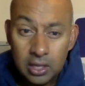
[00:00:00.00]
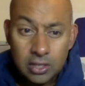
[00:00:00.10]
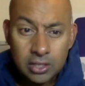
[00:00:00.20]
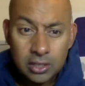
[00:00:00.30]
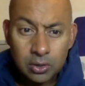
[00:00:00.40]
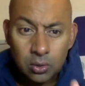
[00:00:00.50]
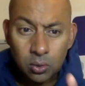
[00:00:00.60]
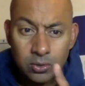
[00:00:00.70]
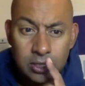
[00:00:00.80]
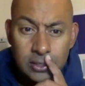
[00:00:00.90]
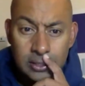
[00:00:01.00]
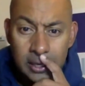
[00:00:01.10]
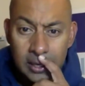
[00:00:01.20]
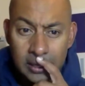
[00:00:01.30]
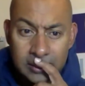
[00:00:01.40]
So it also
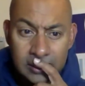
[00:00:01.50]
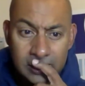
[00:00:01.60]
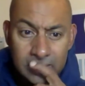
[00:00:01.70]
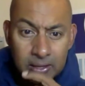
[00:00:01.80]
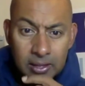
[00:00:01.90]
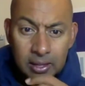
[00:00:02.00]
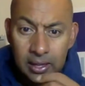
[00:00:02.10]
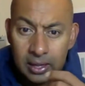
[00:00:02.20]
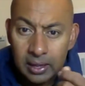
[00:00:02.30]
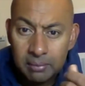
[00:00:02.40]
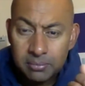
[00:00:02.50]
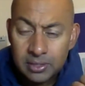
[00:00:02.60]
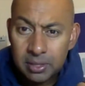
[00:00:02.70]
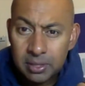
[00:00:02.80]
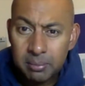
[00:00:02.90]
says
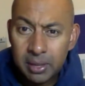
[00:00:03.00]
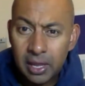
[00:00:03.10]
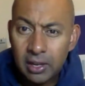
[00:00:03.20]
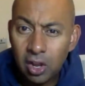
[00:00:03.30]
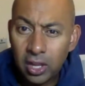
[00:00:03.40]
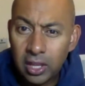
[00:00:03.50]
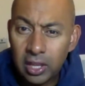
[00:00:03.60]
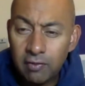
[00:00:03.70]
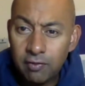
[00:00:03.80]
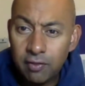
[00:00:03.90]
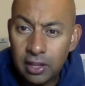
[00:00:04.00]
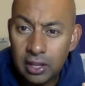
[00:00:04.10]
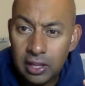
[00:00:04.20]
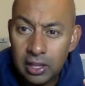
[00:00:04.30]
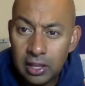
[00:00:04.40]
something about, like,
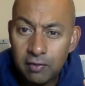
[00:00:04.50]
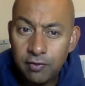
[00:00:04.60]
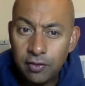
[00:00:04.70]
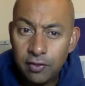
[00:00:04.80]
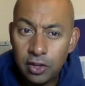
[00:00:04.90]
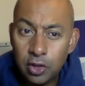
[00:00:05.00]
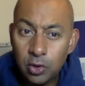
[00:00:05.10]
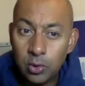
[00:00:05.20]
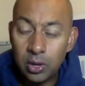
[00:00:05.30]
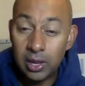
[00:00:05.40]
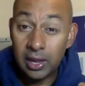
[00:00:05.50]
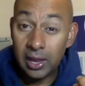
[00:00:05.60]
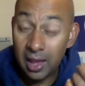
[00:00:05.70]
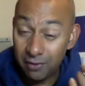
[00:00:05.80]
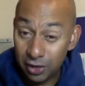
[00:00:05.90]
if you
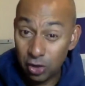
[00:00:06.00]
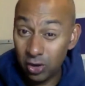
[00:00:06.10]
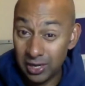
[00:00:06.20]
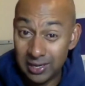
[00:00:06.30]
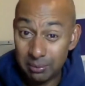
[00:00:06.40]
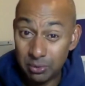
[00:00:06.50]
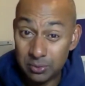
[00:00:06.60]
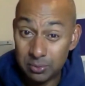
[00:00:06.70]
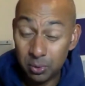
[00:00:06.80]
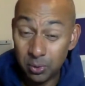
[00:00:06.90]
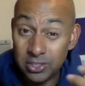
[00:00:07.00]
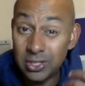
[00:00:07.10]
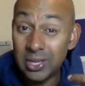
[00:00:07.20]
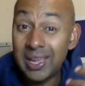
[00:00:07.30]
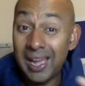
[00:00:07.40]
haven't got any doubles points,
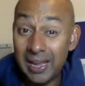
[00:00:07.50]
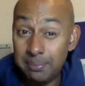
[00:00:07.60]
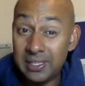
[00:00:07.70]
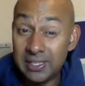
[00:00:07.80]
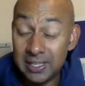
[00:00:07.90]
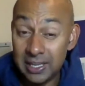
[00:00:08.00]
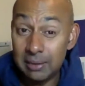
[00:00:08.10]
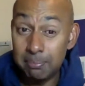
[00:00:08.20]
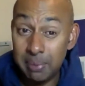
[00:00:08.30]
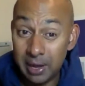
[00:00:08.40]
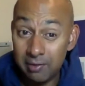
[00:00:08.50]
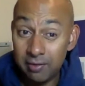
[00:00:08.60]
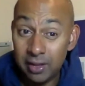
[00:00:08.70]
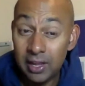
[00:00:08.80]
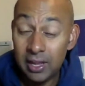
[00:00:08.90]
you can't be seeded
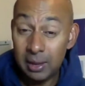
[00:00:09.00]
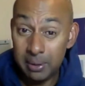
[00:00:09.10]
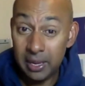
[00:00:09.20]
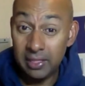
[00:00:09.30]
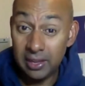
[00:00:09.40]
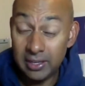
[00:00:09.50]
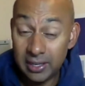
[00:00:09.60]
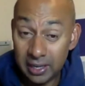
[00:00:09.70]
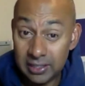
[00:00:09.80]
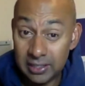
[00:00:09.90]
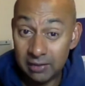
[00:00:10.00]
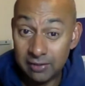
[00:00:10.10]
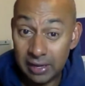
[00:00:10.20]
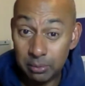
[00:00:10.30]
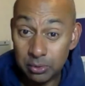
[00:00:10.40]
above a pair that does have
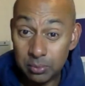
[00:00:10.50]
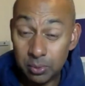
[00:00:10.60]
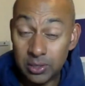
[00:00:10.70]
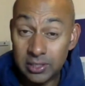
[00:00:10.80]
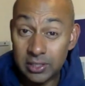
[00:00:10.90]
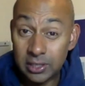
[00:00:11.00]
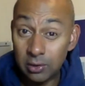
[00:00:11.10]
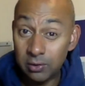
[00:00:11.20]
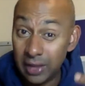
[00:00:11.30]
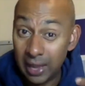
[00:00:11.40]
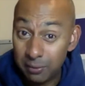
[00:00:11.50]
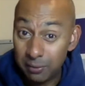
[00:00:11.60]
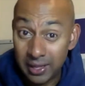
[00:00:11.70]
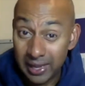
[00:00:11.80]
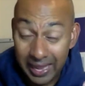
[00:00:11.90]
doubles points. So if you haven't
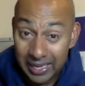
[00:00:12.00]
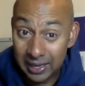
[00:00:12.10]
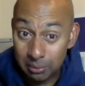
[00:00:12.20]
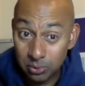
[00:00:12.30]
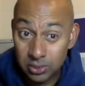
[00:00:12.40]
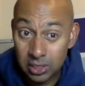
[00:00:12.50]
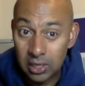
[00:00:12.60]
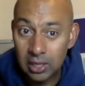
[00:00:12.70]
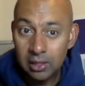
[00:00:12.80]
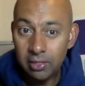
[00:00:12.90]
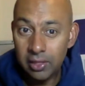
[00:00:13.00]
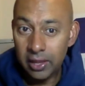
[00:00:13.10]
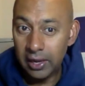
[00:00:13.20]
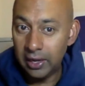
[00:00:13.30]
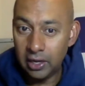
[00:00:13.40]
played any doubles,
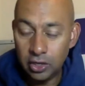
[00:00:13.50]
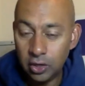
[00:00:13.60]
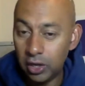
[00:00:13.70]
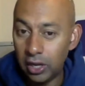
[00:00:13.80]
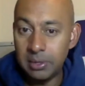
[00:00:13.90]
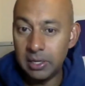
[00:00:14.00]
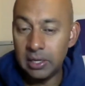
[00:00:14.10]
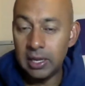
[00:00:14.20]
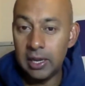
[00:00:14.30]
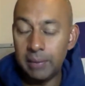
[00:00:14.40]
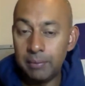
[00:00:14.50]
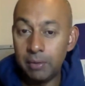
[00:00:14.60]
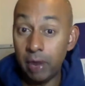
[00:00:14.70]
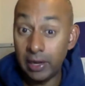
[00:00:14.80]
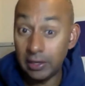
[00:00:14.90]
then you're going to be
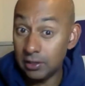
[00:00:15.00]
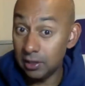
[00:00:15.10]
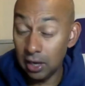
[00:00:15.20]
ranked